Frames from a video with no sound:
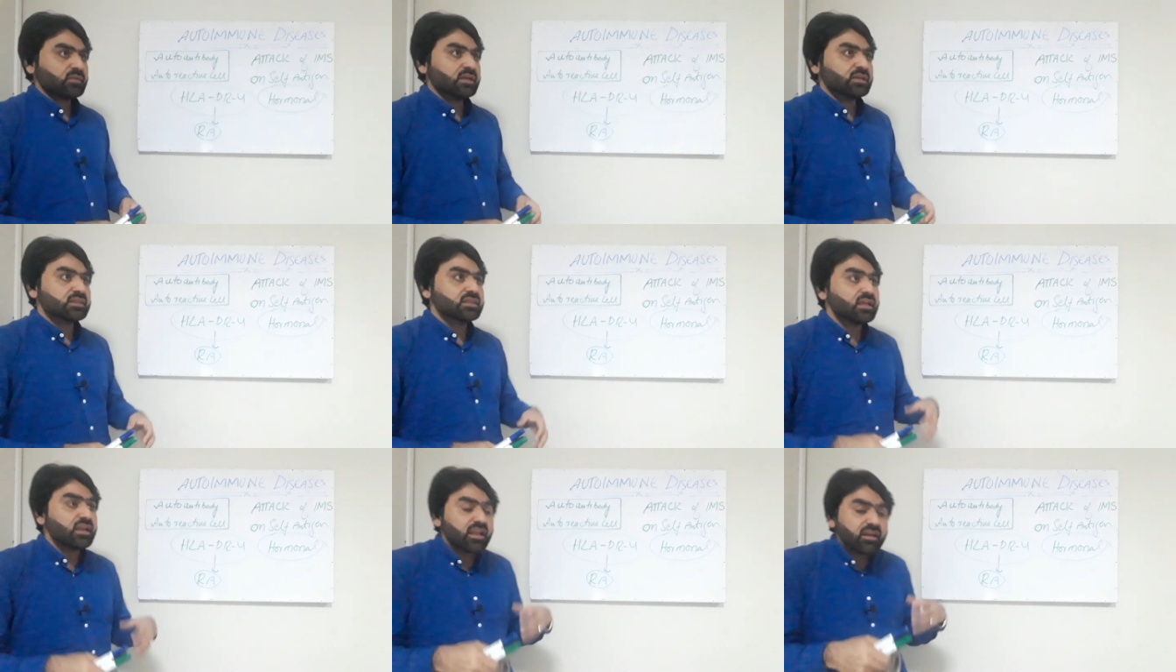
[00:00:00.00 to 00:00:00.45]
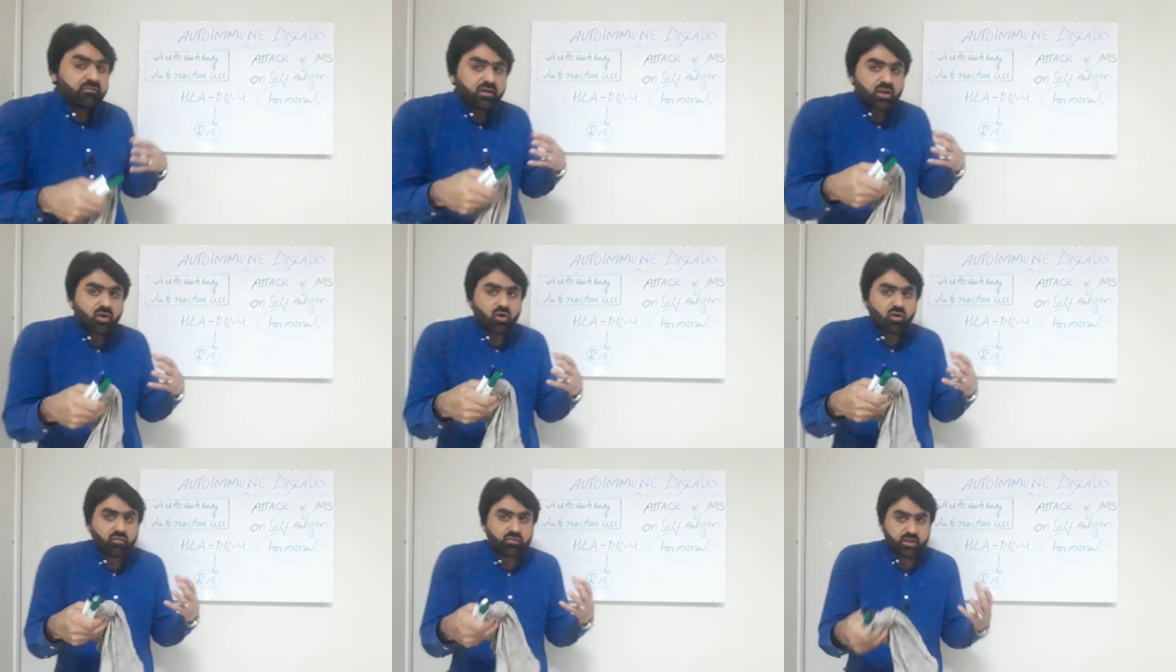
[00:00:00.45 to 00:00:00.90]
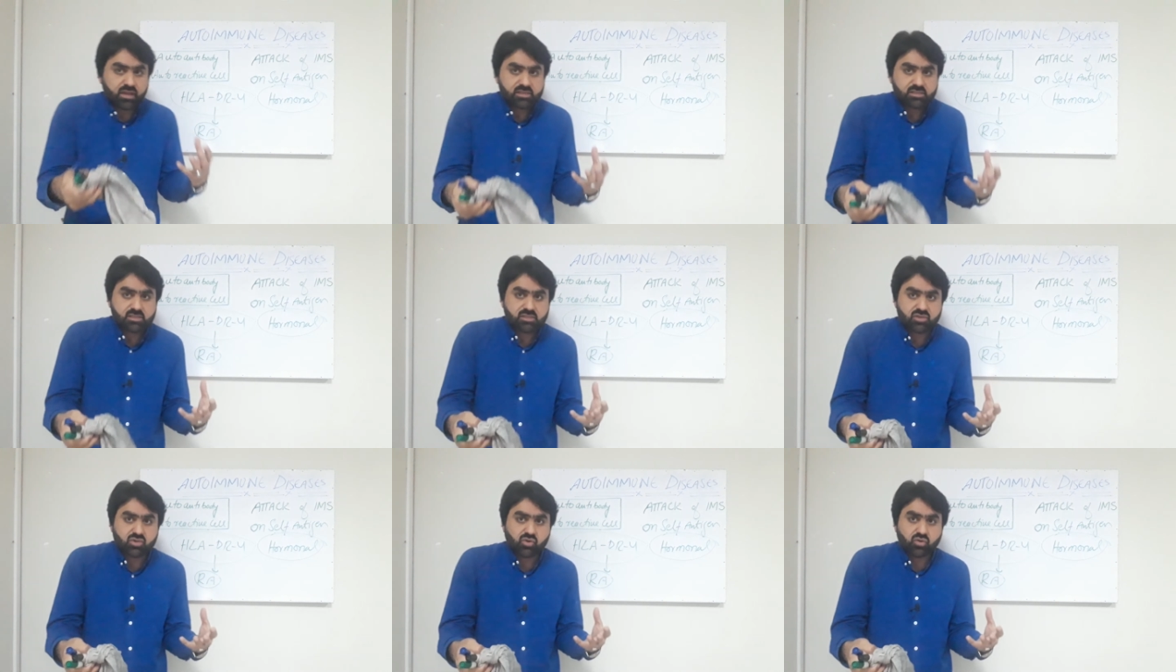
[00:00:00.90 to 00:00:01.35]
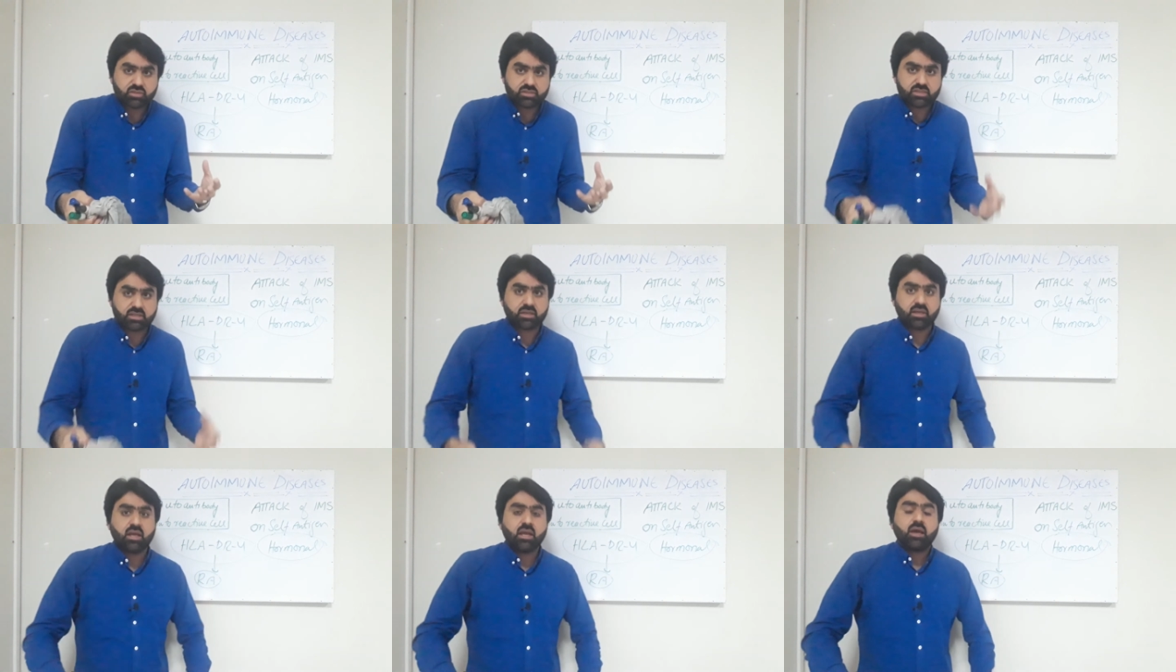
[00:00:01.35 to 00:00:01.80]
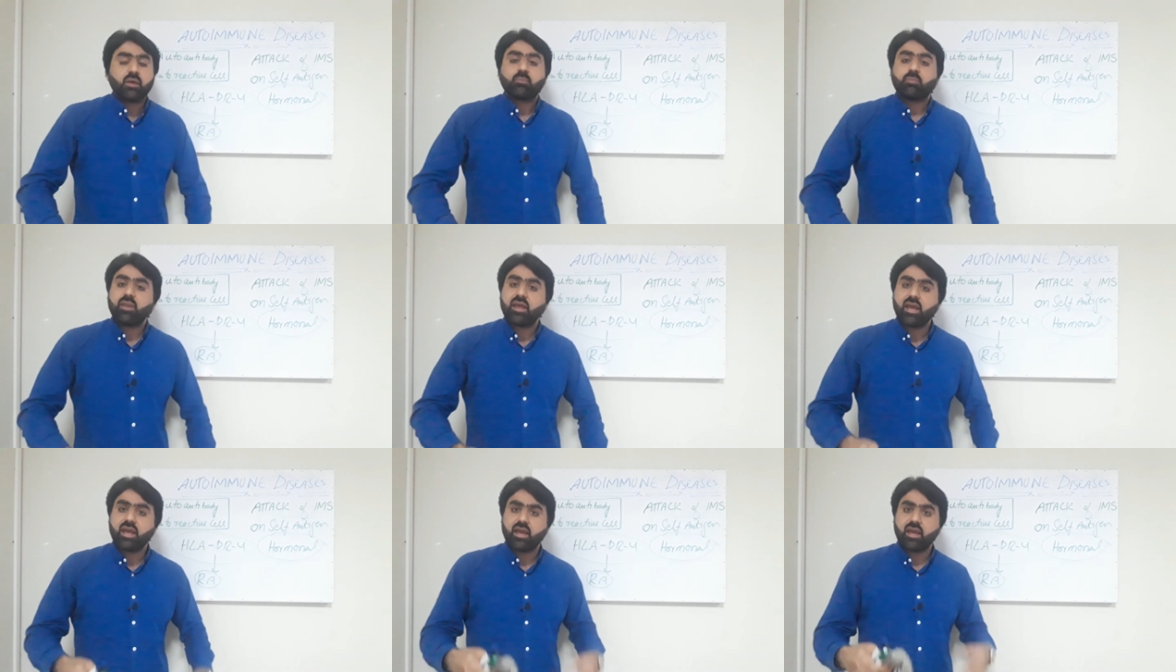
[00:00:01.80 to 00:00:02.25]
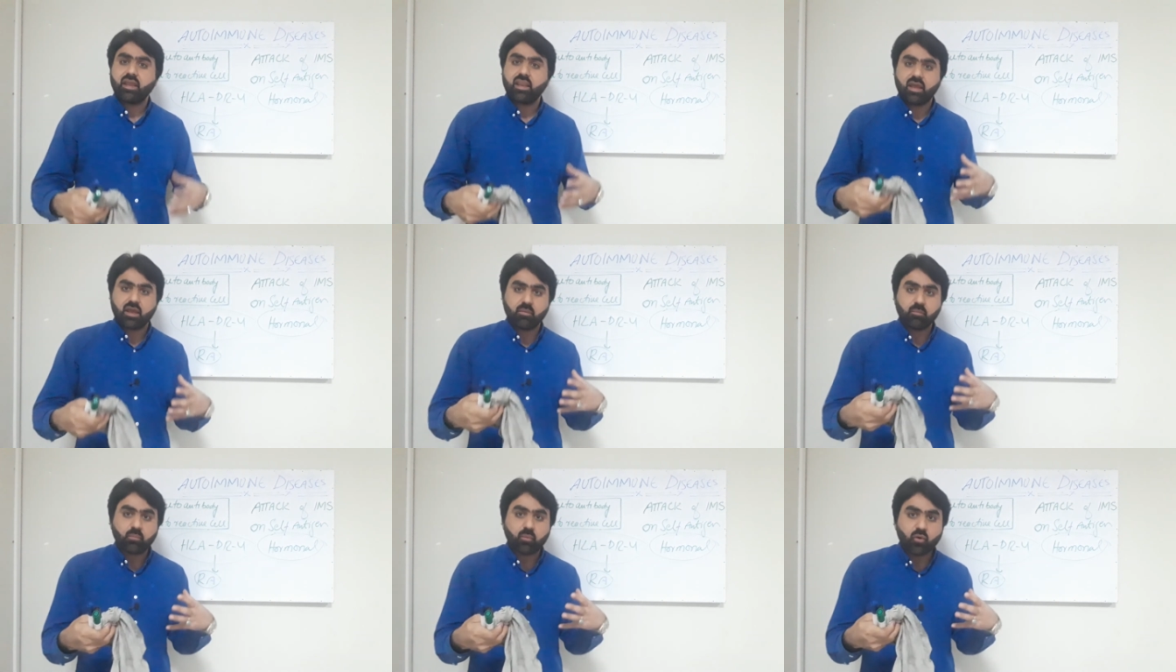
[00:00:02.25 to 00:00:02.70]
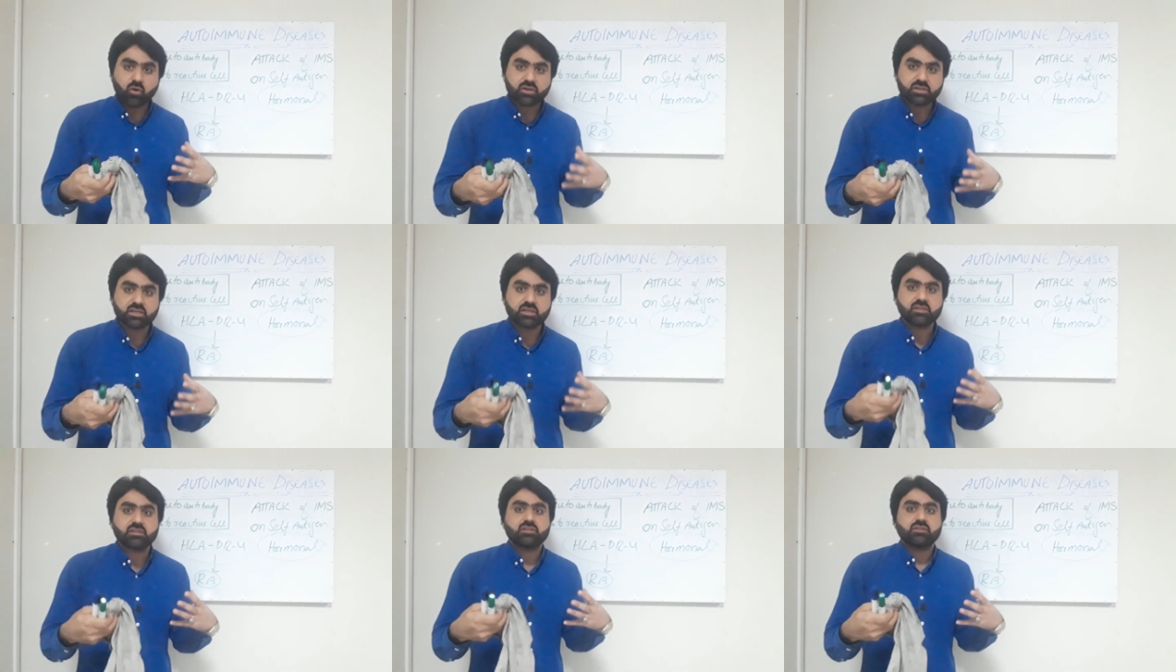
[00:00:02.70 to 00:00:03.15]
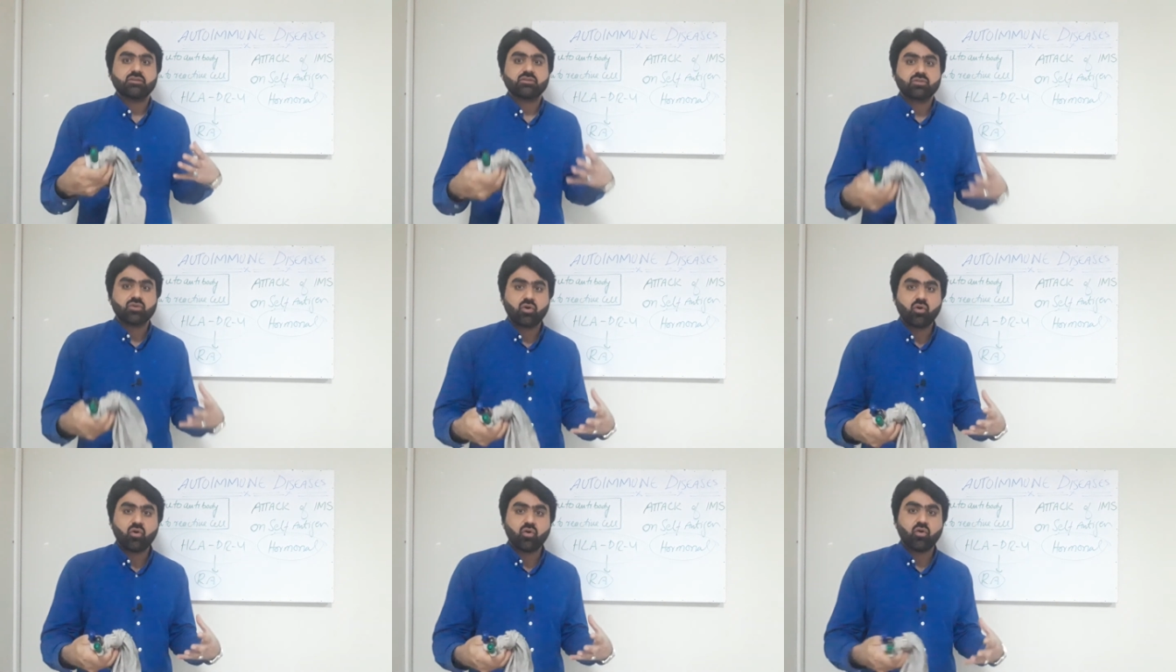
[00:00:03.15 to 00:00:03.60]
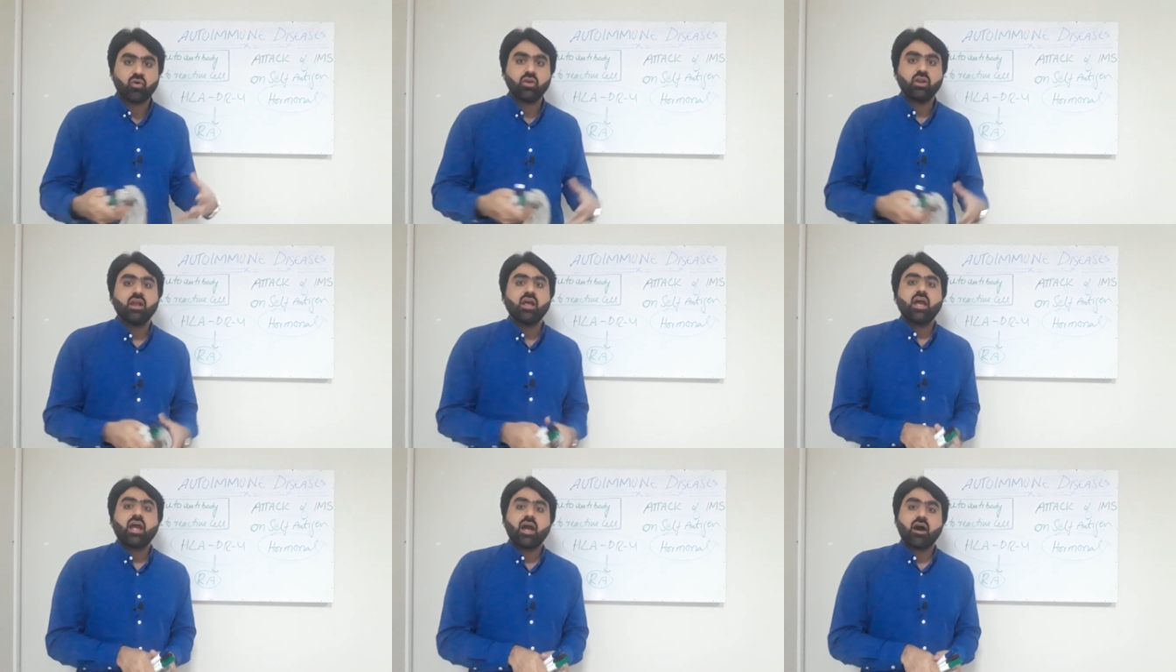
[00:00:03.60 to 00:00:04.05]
the level of estrogen play an important role